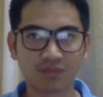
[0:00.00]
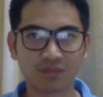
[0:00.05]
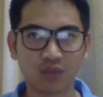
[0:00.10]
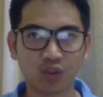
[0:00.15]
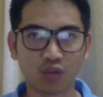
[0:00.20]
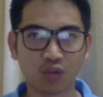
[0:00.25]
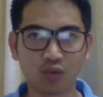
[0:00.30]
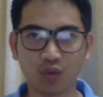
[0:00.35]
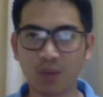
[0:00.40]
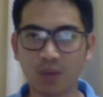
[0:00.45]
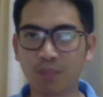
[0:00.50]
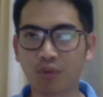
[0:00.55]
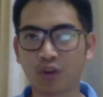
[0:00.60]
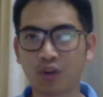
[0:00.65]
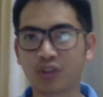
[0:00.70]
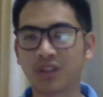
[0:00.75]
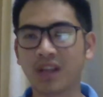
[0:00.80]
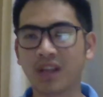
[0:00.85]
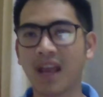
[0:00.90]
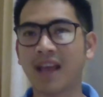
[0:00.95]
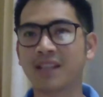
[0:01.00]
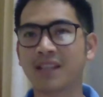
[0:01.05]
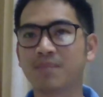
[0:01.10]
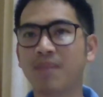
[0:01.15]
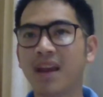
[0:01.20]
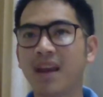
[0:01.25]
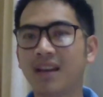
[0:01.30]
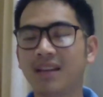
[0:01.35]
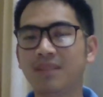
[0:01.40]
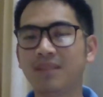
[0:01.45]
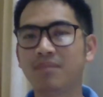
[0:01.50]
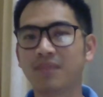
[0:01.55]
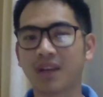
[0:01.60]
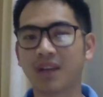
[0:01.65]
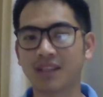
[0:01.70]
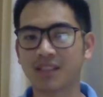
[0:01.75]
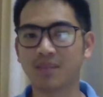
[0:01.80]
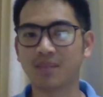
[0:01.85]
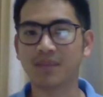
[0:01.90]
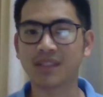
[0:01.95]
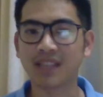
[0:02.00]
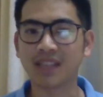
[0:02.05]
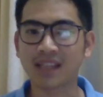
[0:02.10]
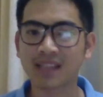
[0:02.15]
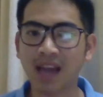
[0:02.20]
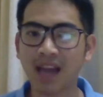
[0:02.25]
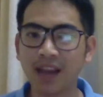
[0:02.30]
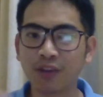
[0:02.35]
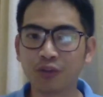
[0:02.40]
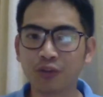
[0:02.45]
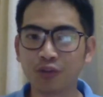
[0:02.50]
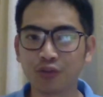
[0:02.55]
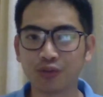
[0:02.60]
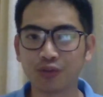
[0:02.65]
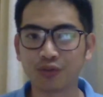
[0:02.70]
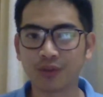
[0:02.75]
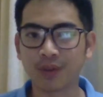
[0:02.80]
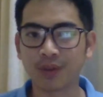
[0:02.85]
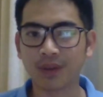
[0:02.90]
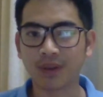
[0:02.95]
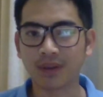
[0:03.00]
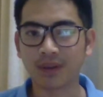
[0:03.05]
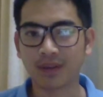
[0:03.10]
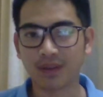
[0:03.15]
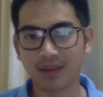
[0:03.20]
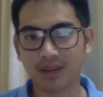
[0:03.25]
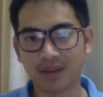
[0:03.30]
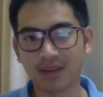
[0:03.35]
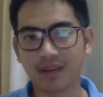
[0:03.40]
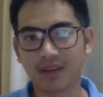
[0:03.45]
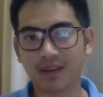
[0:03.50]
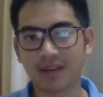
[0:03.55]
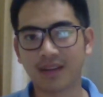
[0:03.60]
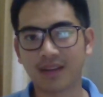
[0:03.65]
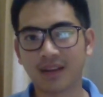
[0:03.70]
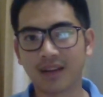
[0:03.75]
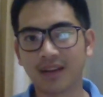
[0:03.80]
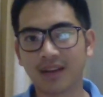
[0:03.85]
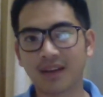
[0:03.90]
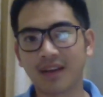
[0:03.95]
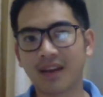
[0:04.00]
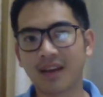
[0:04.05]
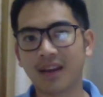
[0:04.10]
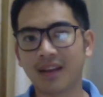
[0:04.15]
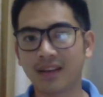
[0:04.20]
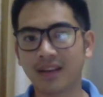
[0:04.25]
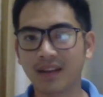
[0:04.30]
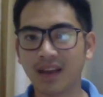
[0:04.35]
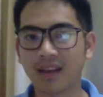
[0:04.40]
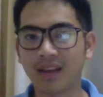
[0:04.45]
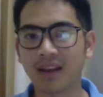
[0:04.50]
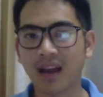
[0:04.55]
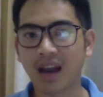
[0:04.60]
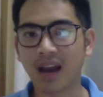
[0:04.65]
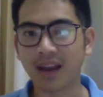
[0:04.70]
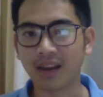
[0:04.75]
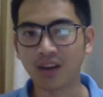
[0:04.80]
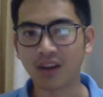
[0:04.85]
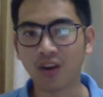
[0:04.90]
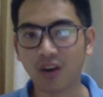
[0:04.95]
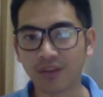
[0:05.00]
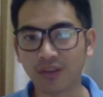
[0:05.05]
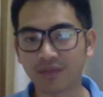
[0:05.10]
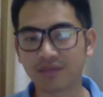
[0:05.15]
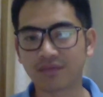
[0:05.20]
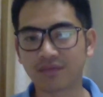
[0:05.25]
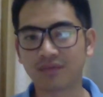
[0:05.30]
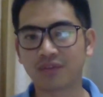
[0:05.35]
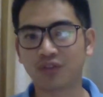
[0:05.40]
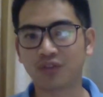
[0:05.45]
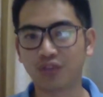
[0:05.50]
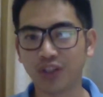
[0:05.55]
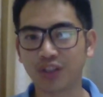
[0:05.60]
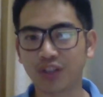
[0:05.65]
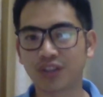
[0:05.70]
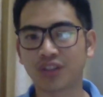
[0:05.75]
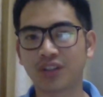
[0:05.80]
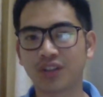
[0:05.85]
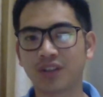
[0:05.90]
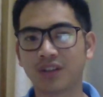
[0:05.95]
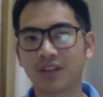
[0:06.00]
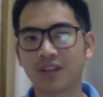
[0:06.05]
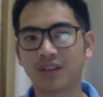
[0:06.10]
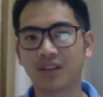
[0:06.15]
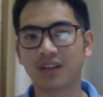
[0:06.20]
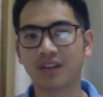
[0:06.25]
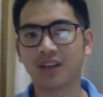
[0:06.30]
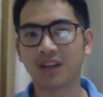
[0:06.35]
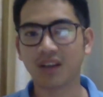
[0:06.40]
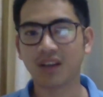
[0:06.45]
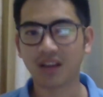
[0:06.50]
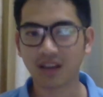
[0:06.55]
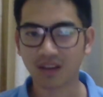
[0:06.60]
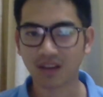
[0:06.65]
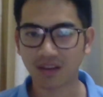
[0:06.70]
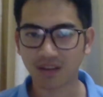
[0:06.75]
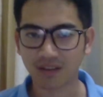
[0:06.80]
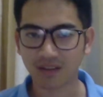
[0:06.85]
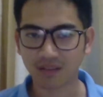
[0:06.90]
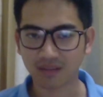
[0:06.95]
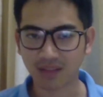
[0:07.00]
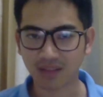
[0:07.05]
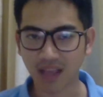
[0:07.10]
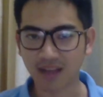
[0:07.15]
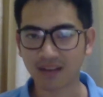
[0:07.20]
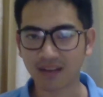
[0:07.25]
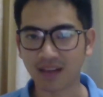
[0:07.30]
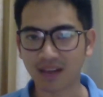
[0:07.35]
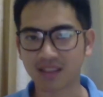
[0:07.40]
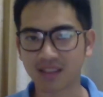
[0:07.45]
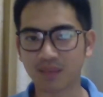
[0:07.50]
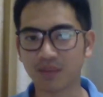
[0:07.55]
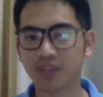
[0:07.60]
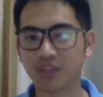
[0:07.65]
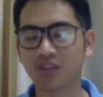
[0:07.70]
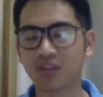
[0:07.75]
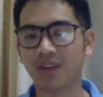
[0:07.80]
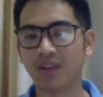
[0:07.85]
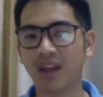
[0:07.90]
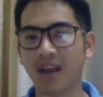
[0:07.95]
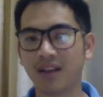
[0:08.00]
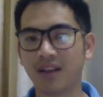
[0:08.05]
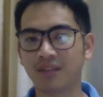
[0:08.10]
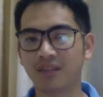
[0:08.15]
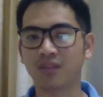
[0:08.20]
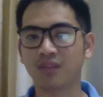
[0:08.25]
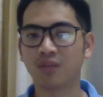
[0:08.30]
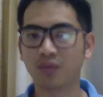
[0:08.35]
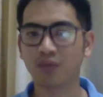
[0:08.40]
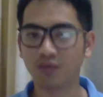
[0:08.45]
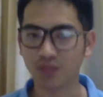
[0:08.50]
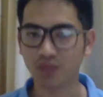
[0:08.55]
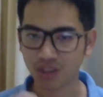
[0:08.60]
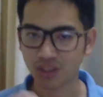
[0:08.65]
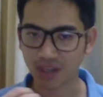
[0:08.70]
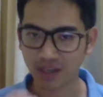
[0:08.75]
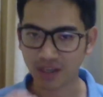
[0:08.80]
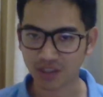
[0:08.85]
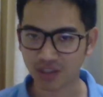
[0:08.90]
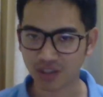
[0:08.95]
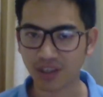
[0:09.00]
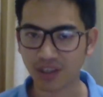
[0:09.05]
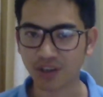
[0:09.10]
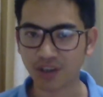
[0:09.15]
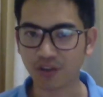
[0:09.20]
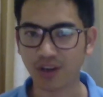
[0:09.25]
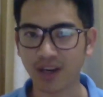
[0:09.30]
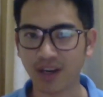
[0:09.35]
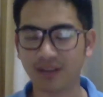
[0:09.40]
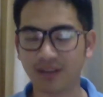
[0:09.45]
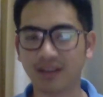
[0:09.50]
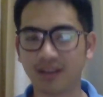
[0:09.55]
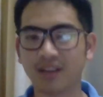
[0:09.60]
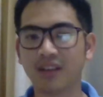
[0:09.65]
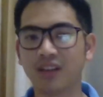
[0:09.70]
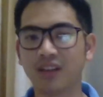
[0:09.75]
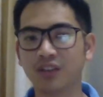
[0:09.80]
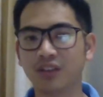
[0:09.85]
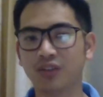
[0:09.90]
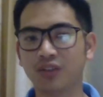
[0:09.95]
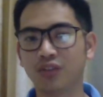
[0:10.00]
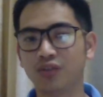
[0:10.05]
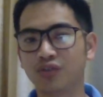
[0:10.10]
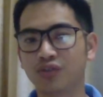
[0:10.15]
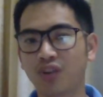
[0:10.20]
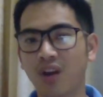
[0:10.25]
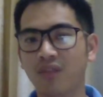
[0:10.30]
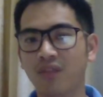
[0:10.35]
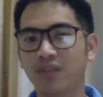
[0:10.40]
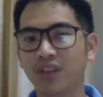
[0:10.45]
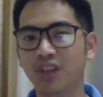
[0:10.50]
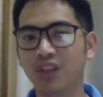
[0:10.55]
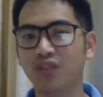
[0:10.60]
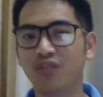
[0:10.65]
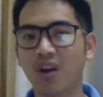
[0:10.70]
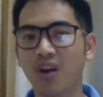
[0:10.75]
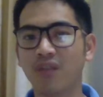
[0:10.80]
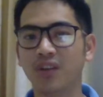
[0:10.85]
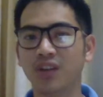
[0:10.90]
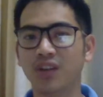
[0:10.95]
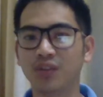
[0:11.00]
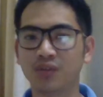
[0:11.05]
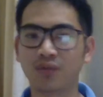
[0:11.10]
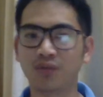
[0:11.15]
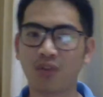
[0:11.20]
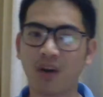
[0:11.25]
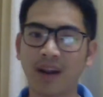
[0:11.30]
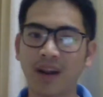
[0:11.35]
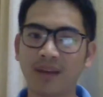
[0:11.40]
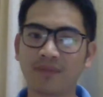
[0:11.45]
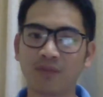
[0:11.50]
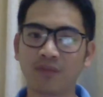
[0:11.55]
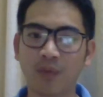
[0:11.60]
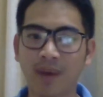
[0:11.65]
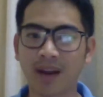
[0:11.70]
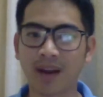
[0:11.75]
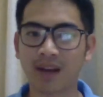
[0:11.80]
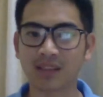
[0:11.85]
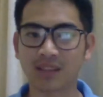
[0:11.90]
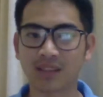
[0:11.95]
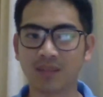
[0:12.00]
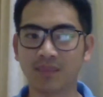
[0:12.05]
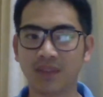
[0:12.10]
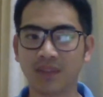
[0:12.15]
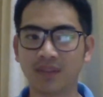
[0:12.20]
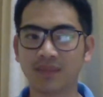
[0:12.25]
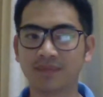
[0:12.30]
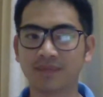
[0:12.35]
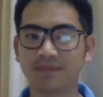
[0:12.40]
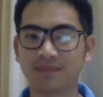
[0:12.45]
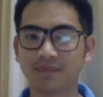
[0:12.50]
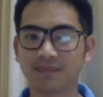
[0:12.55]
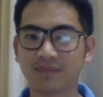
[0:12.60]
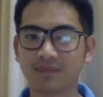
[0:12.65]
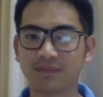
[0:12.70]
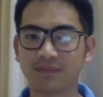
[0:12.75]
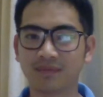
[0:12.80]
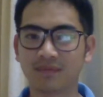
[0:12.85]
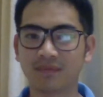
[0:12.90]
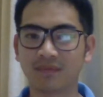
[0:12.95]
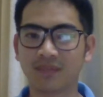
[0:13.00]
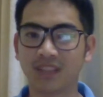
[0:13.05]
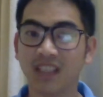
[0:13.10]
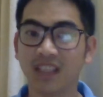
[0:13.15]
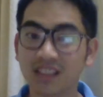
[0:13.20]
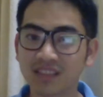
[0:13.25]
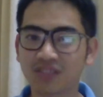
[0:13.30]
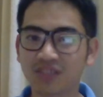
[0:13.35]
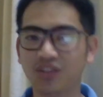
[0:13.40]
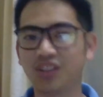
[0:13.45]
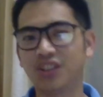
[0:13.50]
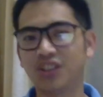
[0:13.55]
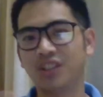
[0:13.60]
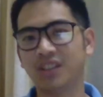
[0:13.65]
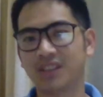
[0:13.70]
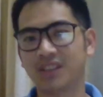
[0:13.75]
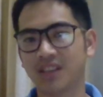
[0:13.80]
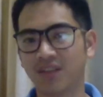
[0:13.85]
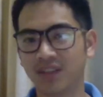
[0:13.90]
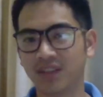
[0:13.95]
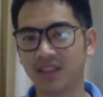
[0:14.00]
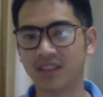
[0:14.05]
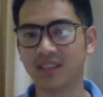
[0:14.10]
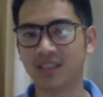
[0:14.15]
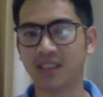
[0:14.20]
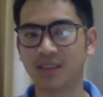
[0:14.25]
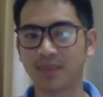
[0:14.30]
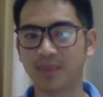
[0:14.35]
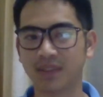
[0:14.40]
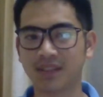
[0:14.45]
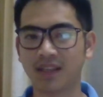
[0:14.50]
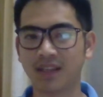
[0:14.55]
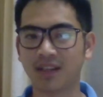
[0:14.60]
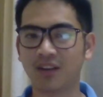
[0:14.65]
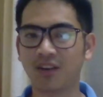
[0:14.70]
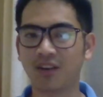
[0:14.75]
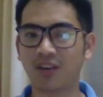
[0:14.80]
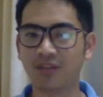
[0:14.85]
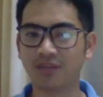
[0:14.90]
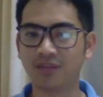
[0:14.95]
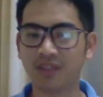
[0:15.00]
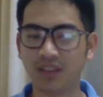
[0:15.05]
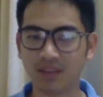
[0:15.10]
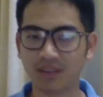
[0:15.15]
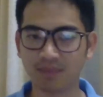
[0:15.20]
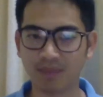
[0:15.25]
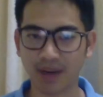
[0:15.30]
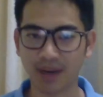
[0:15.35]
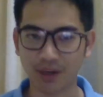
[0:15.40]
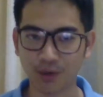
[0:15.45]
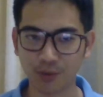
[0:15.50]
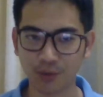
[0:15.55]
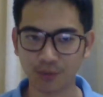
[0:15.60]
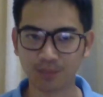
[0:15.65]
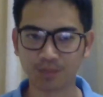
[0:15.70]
to approach as many customers as I could, and then I got reach 10 customers on hand, which actually create those new revenues for my customer, thus reaching the 76% of my goal.